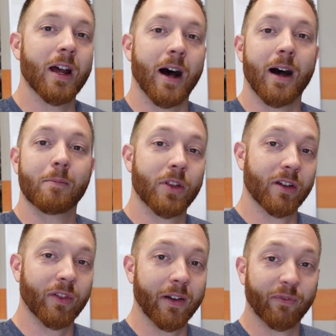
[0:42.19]

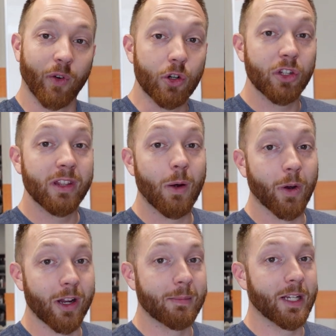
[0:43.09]
The very first thing that we're
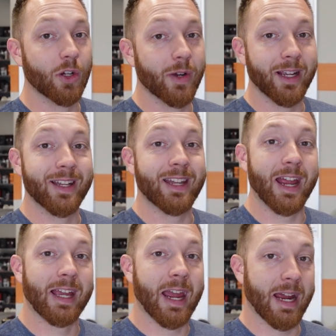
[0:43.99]
going to be doing is
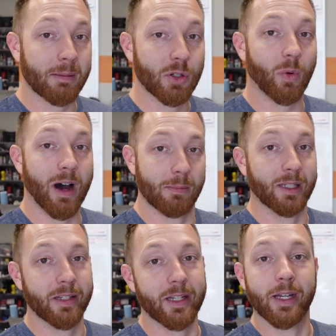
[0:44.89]
a cam swap
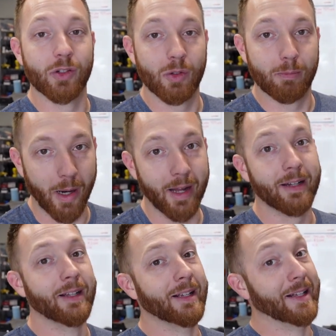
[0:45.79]
in this engine, but